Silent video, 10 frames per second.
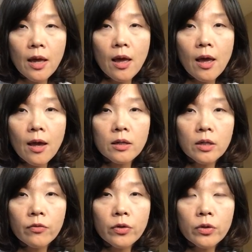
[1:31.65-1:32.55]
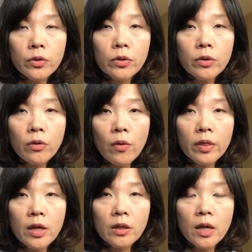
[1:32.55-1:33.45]
and if you
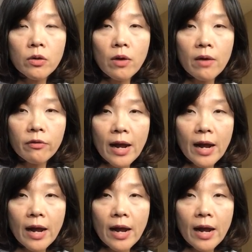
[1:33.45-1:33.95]
don't think that you have